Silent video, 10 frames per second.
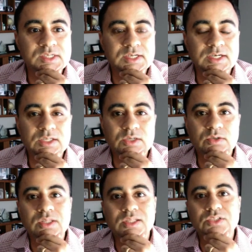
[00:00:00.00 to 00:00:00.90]
I thought
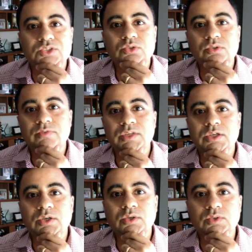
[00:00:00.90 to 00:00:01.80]
rather than shoot a
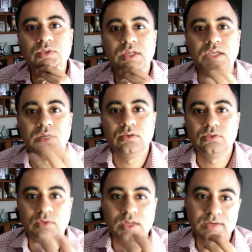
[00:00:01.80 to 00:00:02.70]
video today, I'll
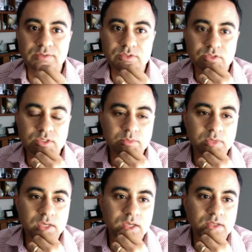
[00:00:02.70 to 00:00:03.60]
do a live stream
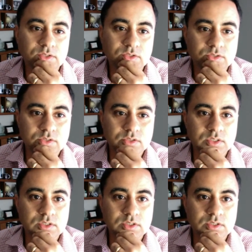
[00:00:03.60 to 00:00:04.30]
and just